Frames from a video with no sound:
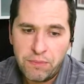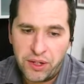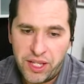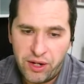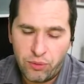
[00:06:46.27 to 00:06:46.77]

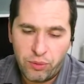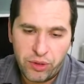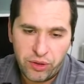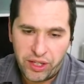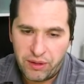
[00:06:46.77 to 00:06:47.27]
But here, when
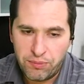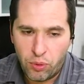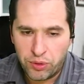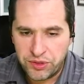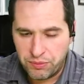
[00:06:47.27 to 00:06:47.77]
we look at
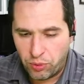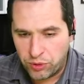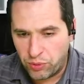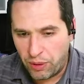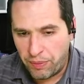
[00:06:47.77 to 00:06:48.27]
imports,
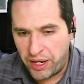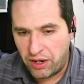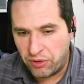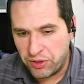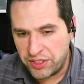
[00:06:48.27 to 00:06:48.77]
imports were up
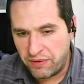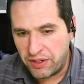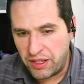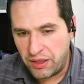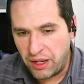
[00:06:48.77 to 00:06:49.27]

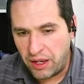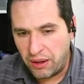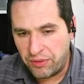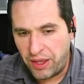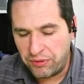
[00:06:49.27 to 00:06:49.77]
870,000
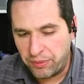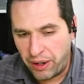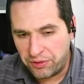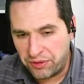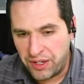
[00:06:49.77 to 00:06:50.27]
uh,
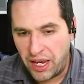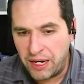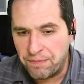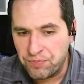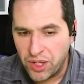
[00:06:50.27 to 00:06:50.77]
barrels a
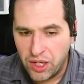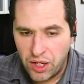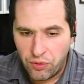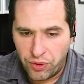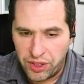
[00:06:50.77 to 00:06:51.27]
day
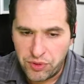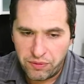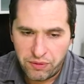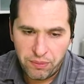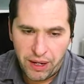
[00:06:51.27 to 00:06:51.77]
really
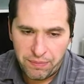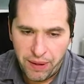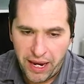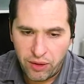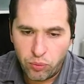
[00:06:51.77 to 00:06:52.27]
driven by
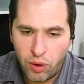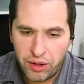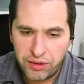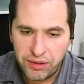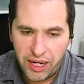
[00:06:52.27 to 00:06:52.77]
PADD
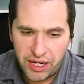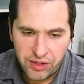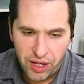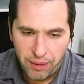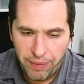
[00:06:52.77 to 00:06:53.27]
one
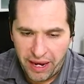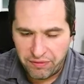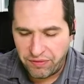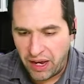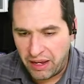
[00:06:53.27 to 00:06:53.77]
and uh,
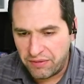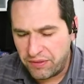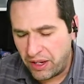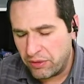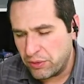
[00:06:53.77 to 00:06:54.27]
PADD five.
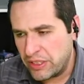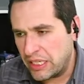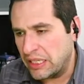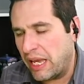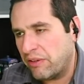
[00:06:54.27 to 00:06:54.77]
You know, as we
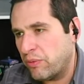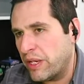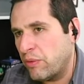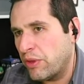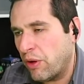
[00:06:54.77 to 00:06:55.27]
said last
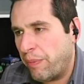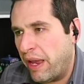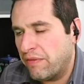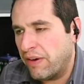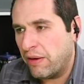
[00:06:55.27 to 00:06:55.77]
week, we thought
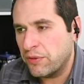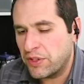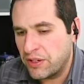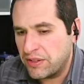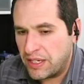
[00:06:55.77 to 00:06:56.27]
PADD five was
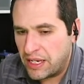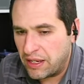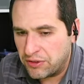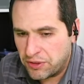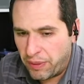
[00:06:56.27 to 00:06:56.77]
going to see
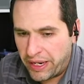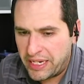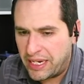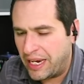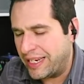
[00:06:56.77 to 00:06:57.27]
a
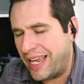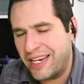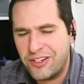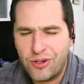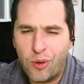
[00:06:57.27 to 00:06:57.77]
spike.
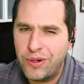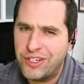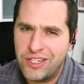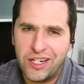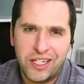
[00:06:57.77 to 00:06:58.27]
Again, it's always
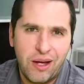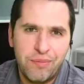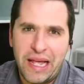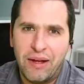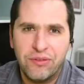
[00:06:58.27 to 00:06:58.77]
just going to
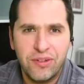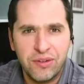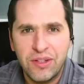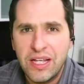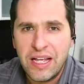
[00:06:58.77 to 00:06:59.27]
come down
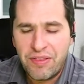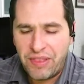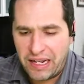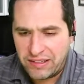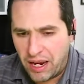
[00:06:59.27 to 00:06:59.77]
to
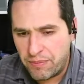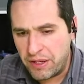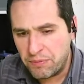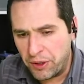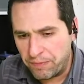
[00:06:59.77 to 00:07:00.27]
that
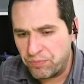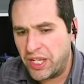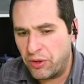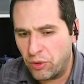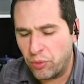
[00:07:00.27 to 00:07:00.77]
timing, but
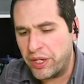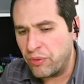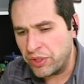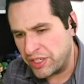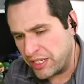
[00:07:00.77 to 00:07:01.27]
here we,
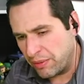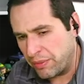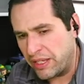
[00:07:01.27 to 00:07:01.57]
we see some of